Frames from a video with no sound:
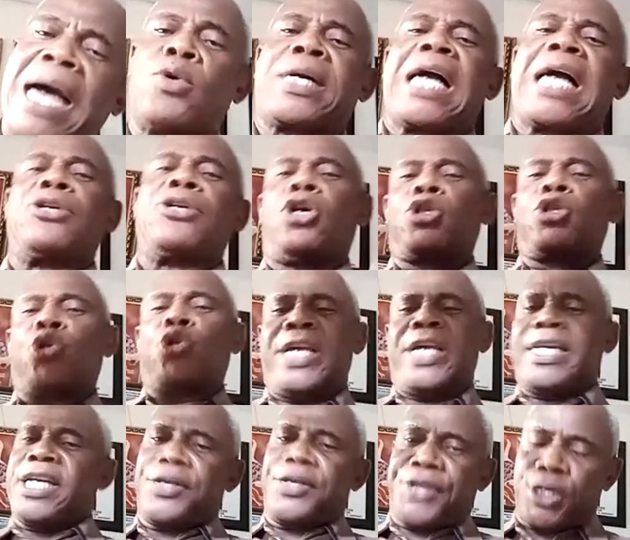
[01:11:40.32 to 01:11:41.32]
cannot do
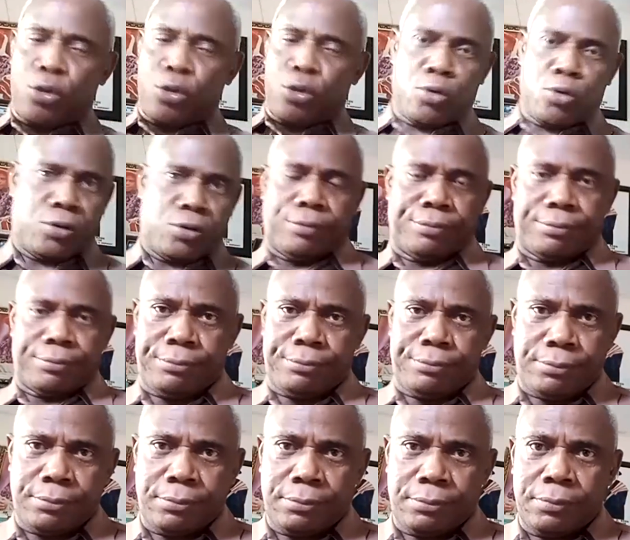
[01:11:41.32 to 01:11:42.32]
anything good.
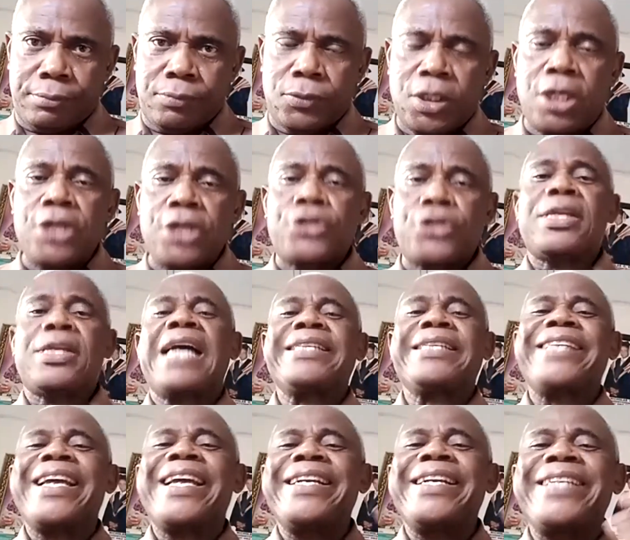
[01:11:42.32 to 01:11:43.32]
So that
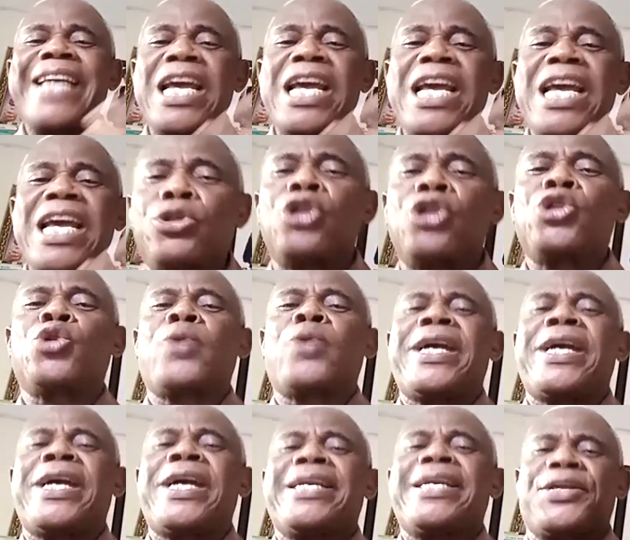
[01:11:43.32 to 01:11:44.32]
the day you don't do
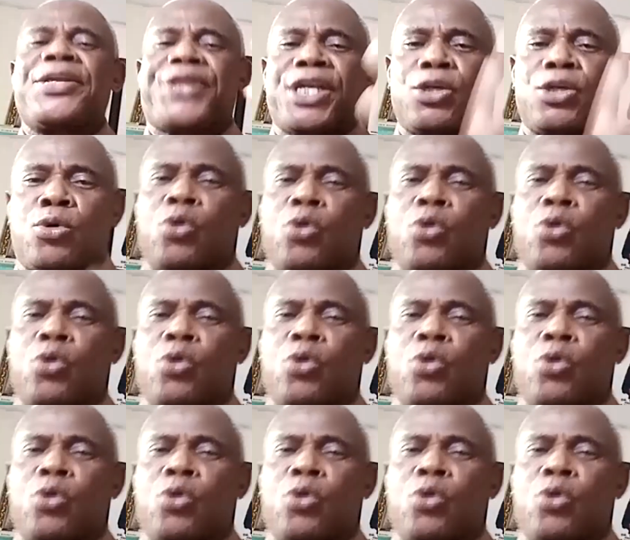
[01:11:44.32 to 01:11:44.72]
anything